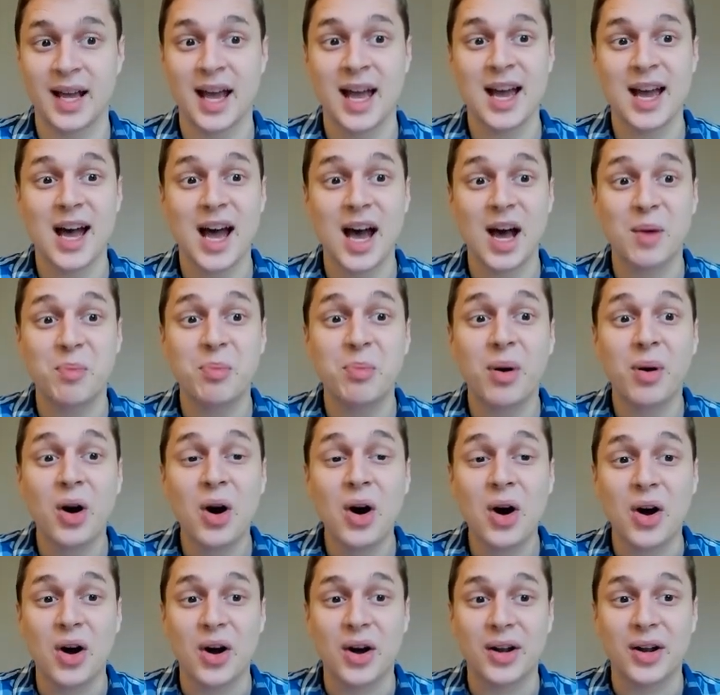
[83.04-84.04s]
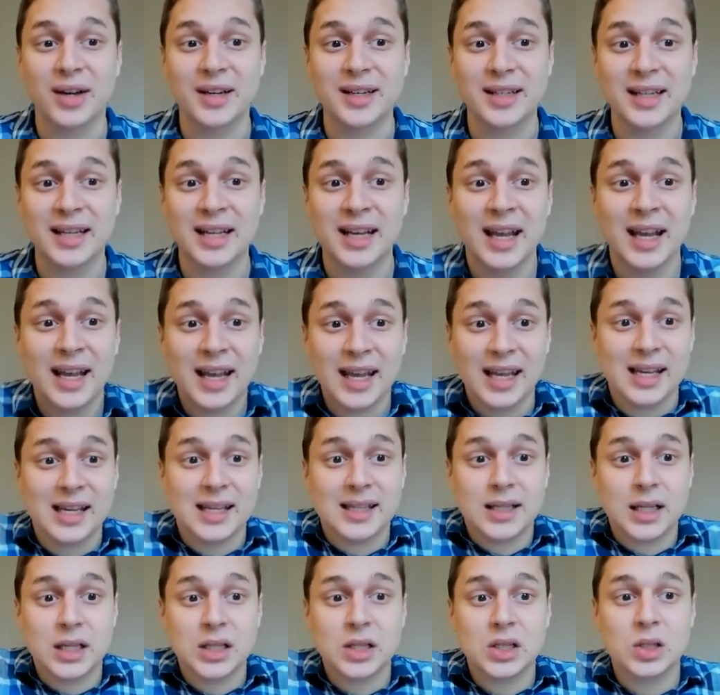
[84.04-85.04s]
A pond is a
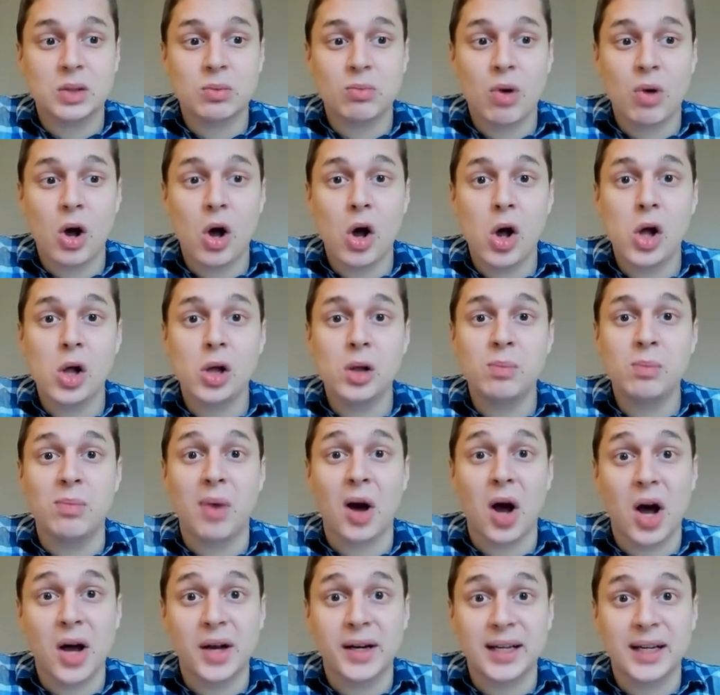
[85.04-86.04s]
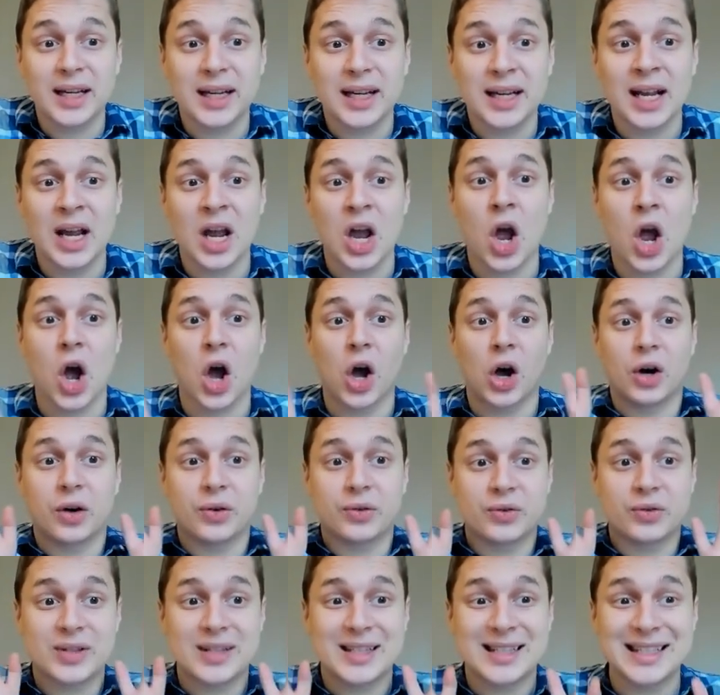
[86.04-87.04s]
small body of
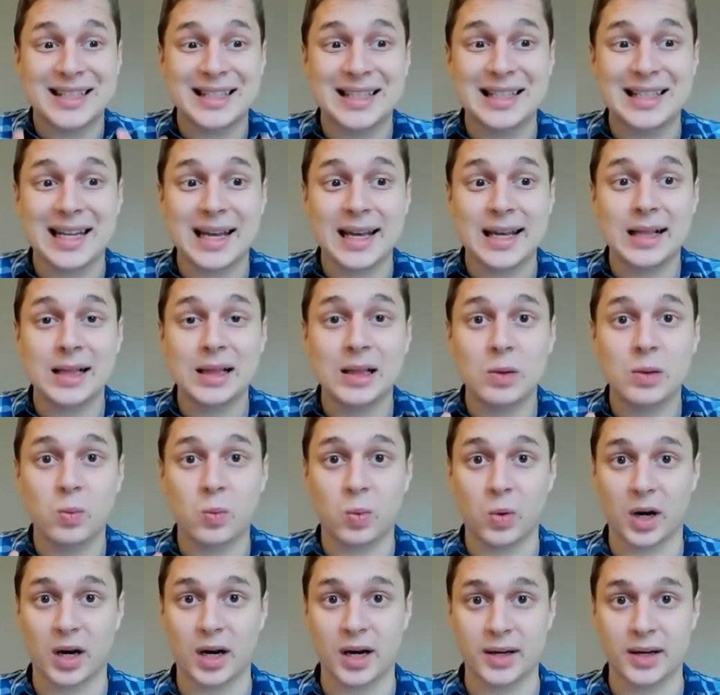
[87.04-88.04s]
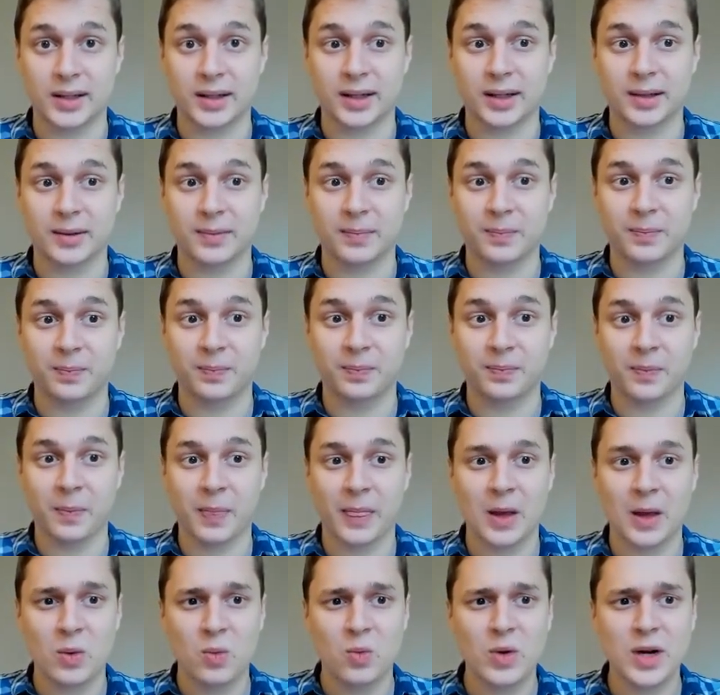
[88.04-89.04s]
still water.
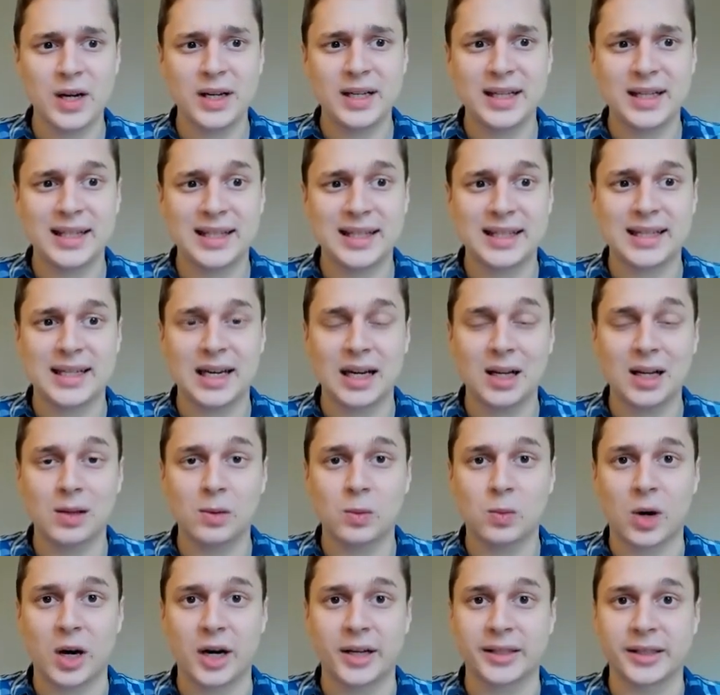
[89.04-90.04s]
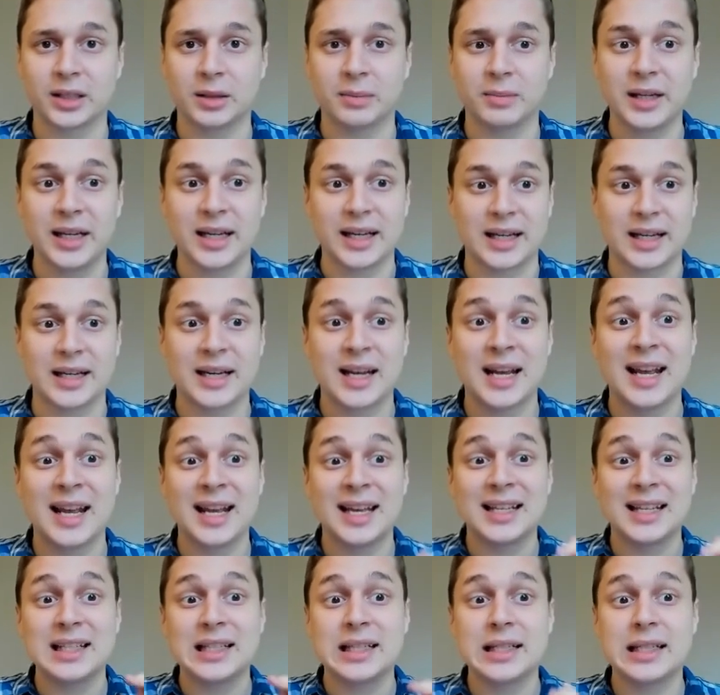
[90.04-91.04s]
What does still water mean?
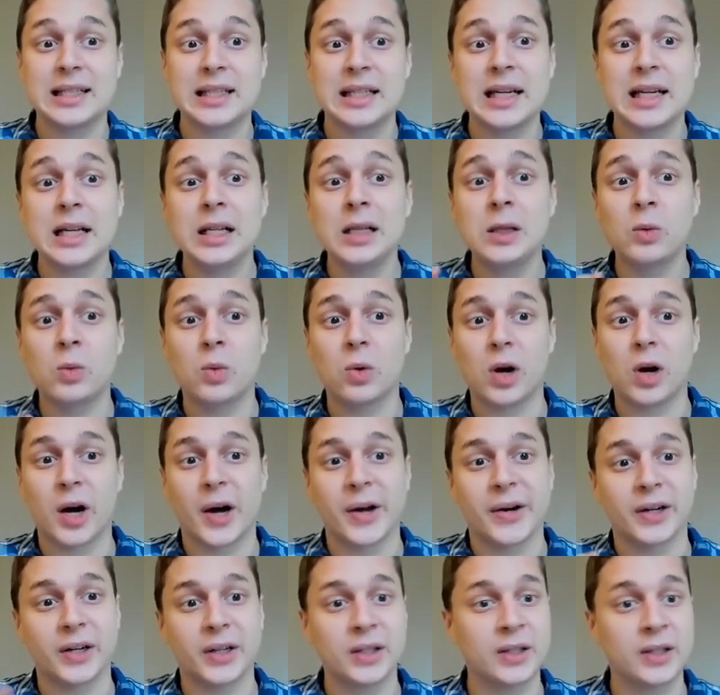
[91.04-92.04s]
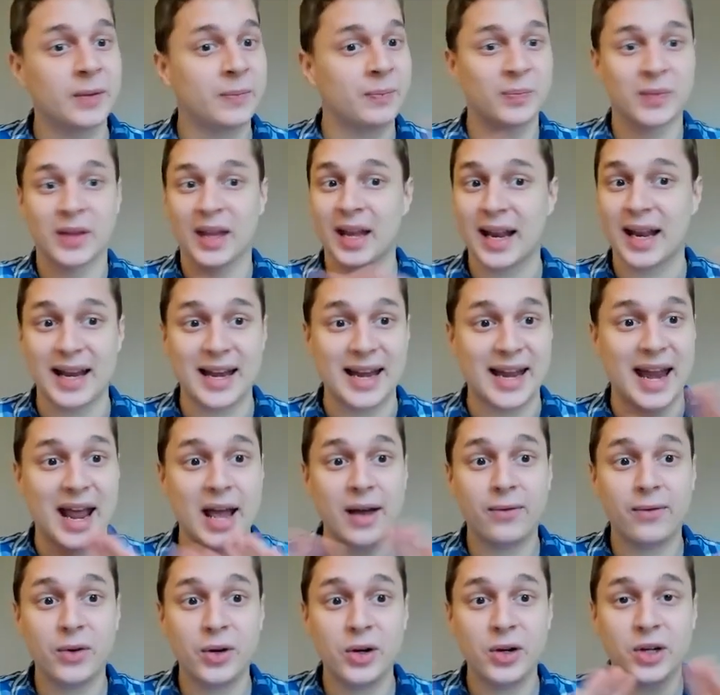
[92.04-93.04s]
Still water
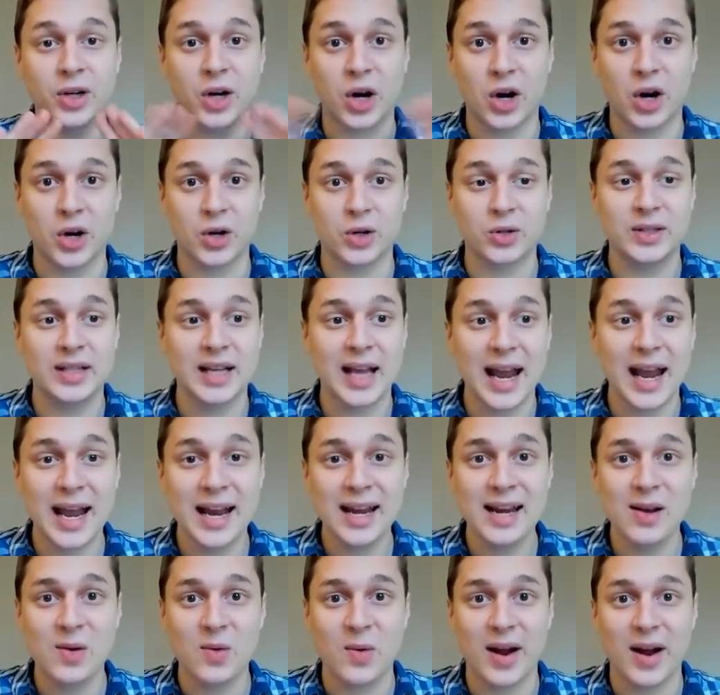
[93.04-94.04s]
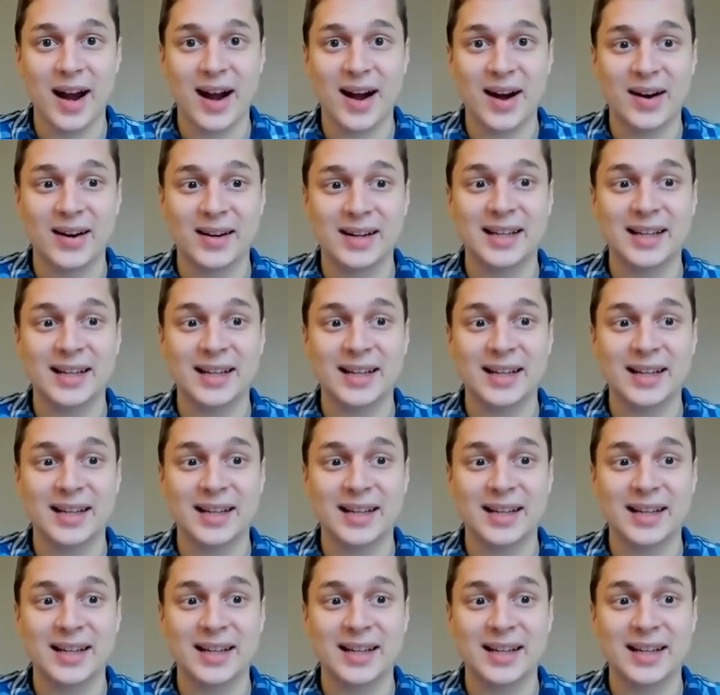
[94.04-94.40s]
never goes anywhere.